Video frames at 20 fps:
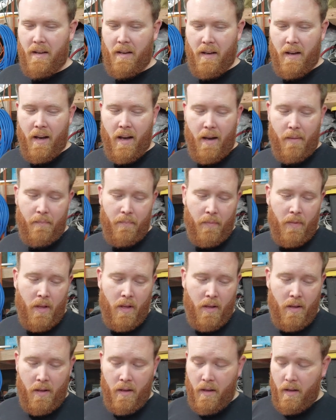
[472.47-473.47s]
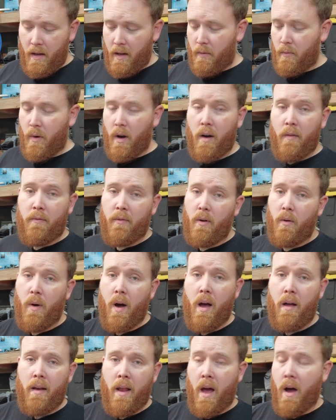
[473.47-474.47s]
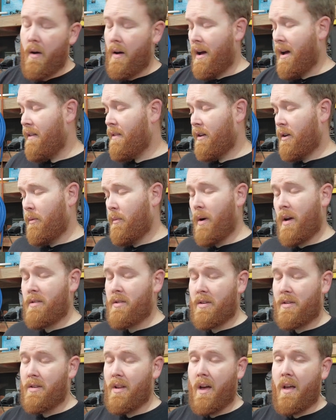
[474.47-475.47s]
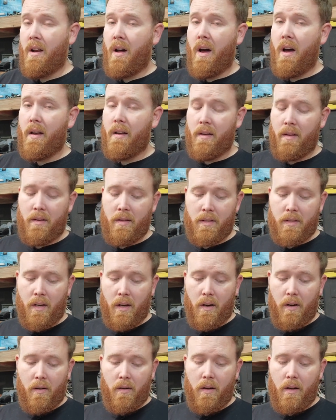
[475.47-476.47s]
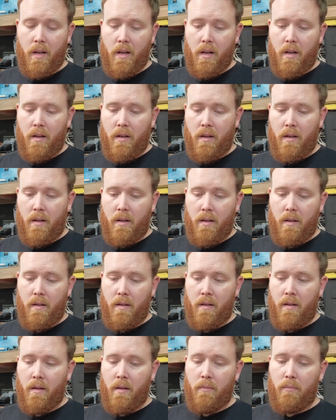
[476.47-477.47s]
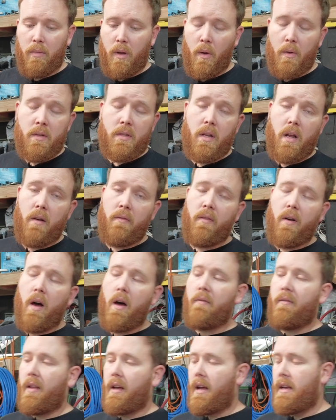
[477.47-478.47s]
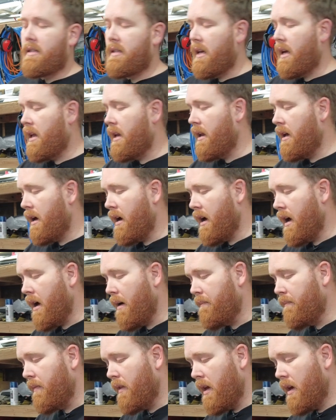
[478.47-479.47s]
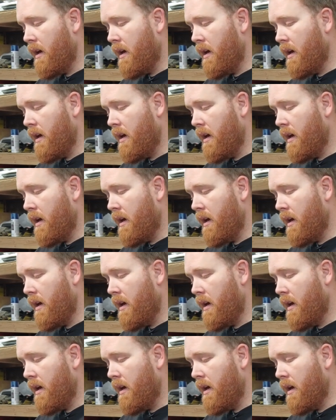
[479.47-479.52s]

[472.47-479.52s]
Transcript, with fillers: uh, You run it for a while now and the compressor's not on, so blowing stuff off, like I said, um,